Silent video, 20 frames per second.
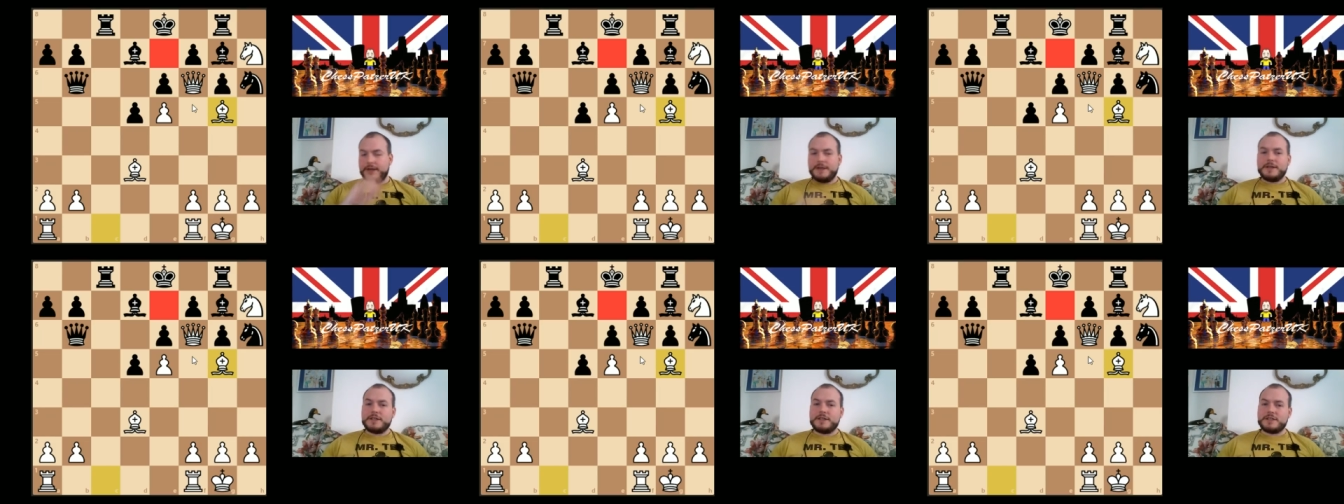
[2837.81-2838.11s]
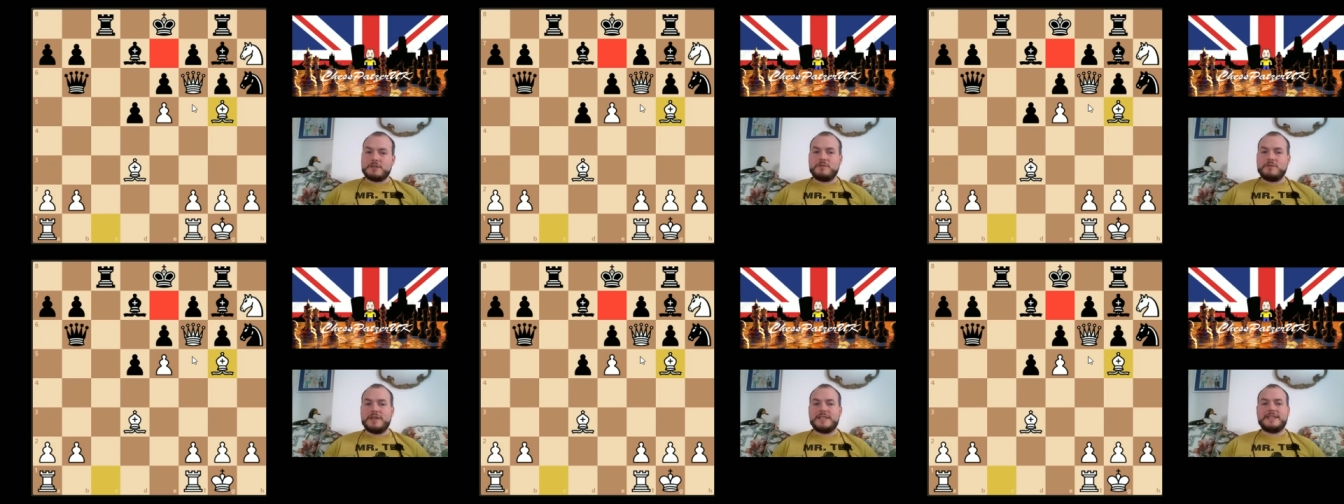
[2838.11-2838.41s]
Because
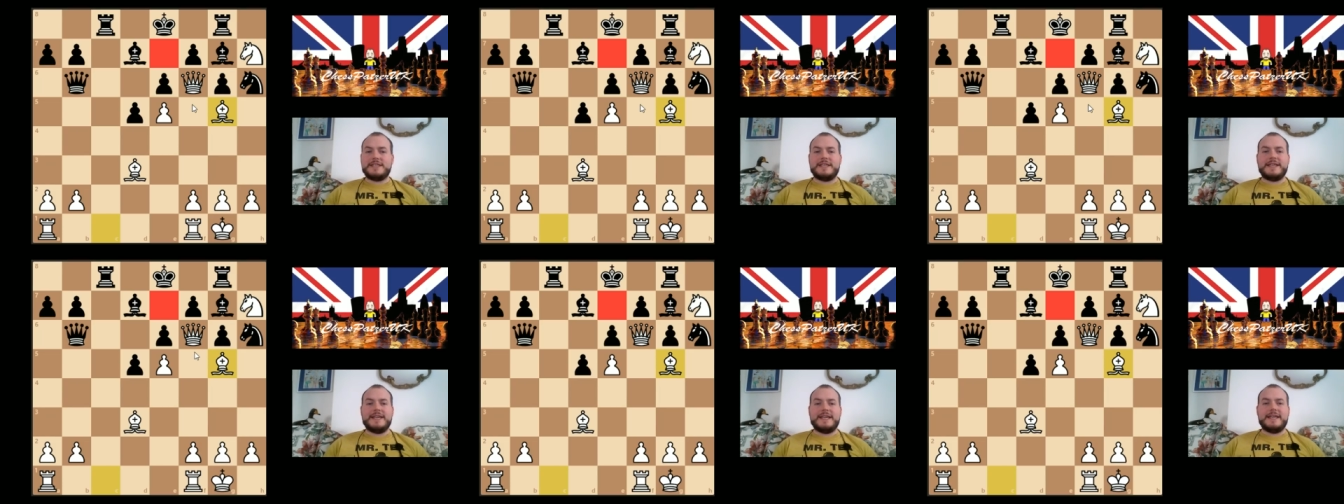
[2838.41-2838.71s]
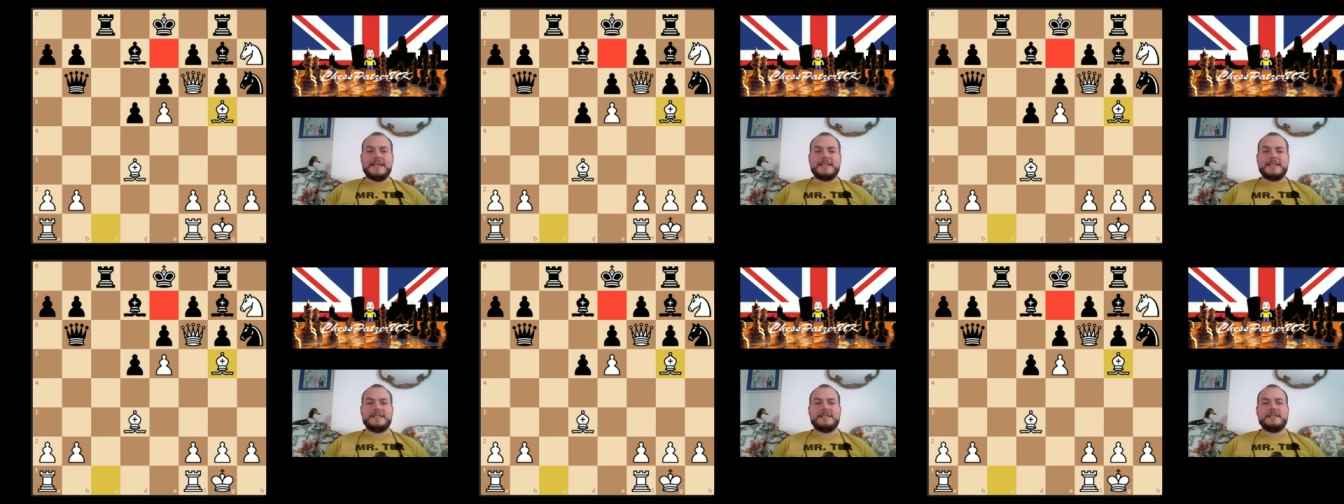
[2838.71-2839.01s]
the reasoning
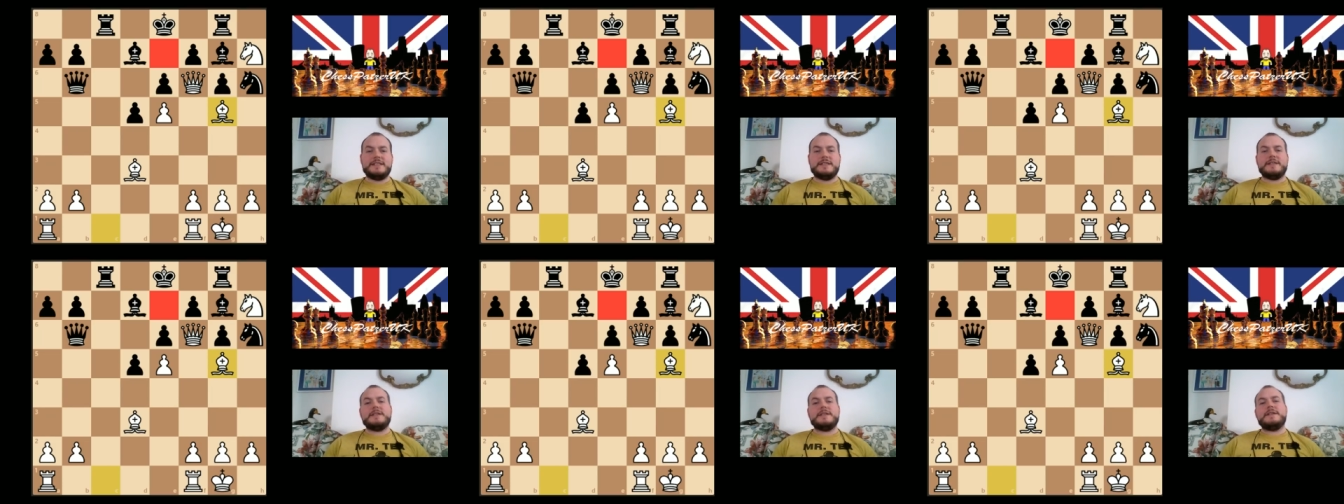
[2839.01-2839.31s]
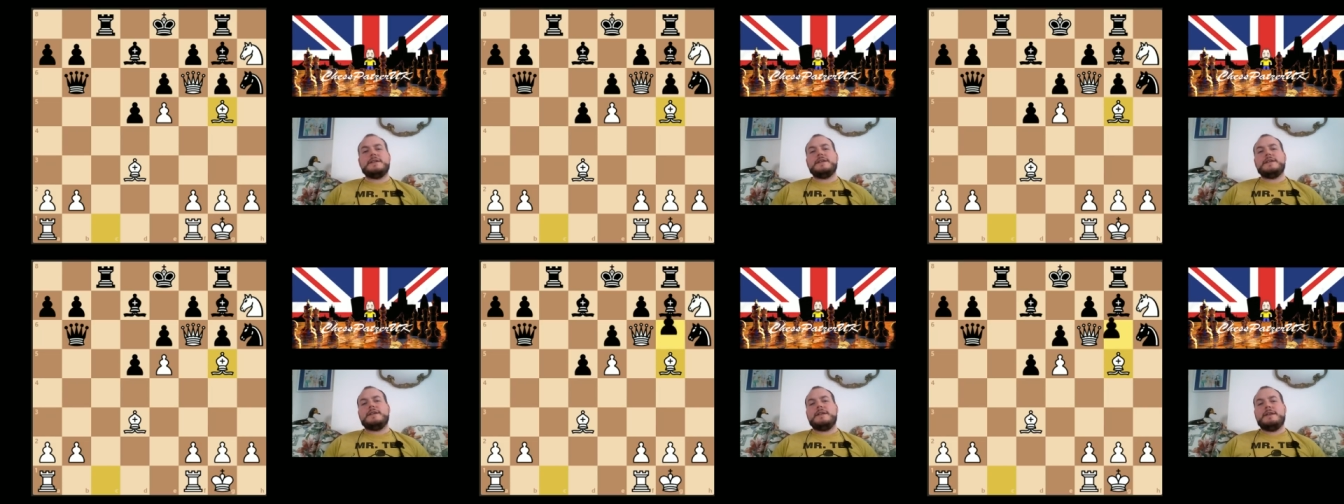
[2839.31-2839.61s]
is,
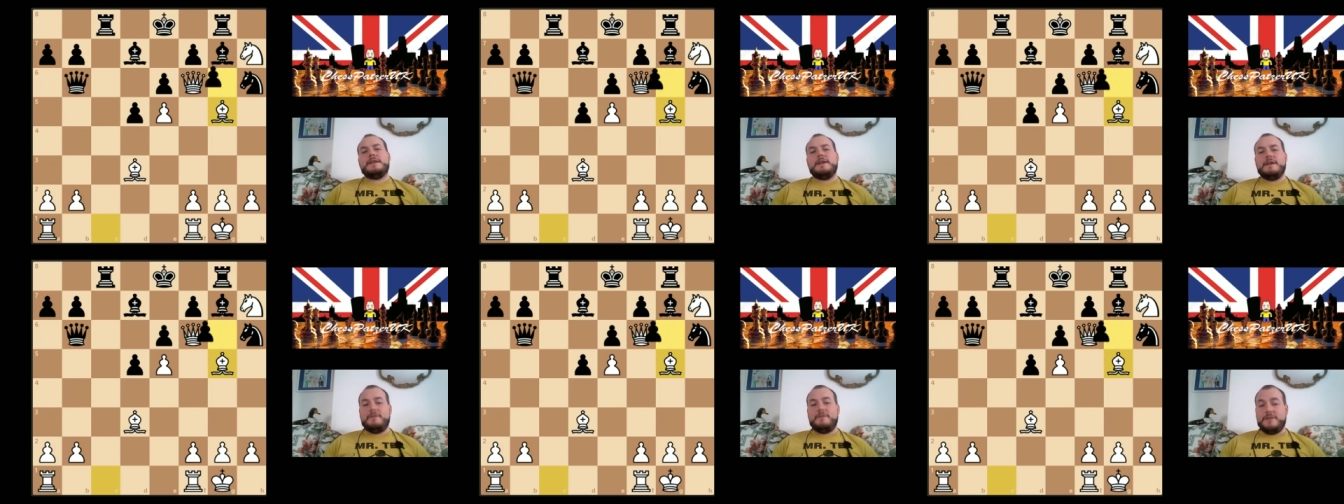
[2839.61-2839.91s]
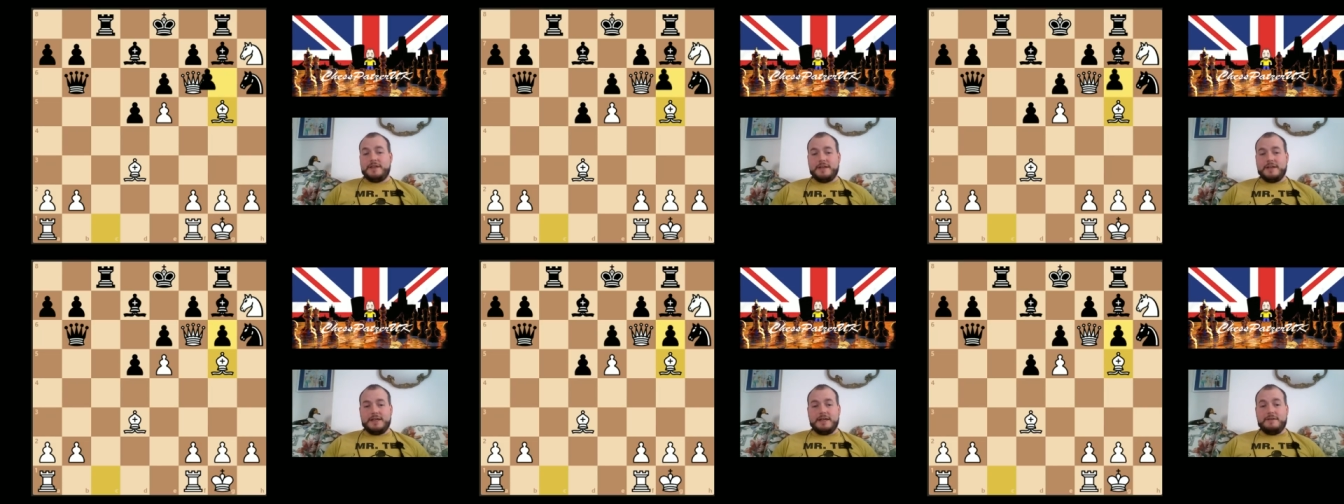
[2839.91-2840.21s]
if
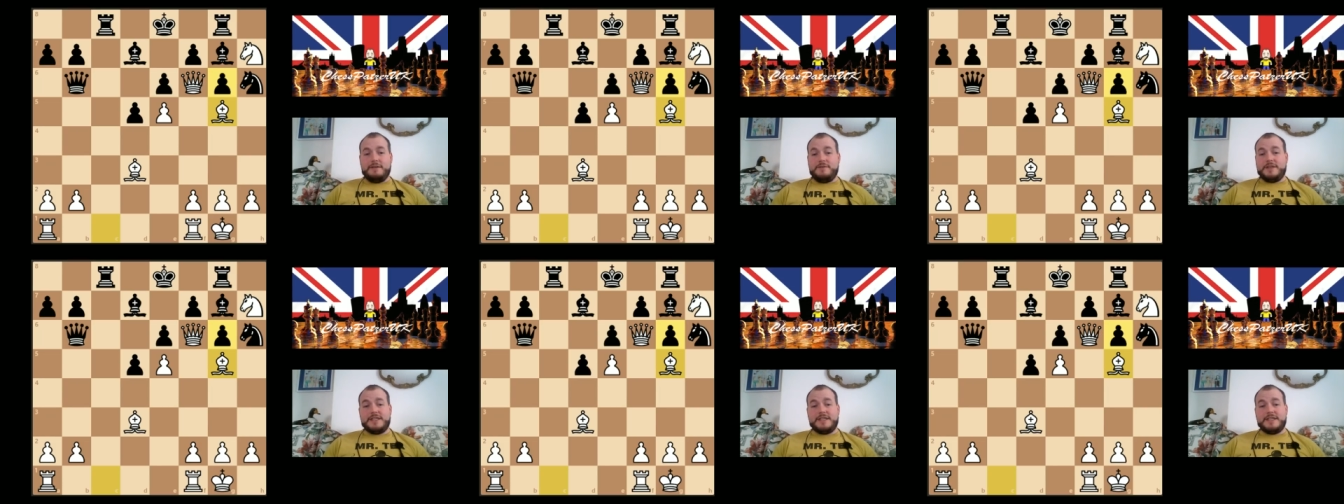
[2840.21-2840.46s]
he